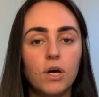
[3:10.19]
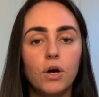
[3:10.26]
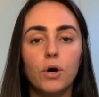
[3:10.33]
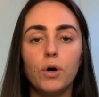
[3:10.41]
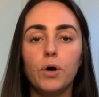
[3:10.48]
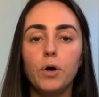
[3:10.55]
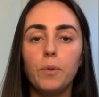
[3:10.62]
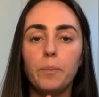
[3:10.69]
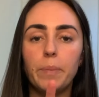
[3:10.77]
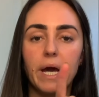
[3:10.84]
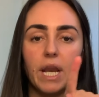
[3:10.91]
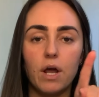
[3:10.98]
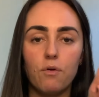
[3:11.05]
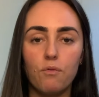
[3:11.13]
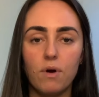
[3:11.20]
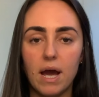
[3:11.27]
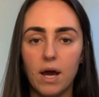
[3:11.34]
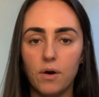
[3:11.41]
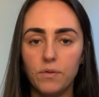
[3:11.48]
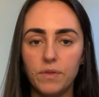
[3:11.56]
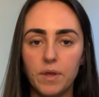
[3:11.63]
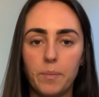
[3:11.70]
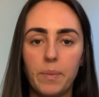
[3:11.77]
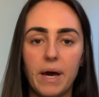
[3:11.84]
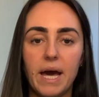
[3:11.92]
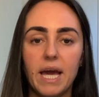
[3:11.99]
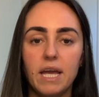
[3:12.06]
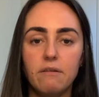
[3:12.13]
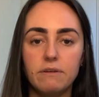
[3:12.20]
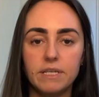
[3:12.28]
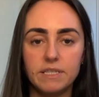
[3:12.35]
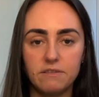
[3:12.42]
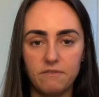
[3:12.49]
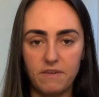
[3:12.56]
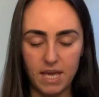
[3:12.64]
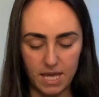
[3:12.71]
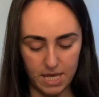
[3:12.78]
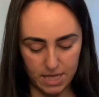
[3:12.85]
up and around the pirate's face.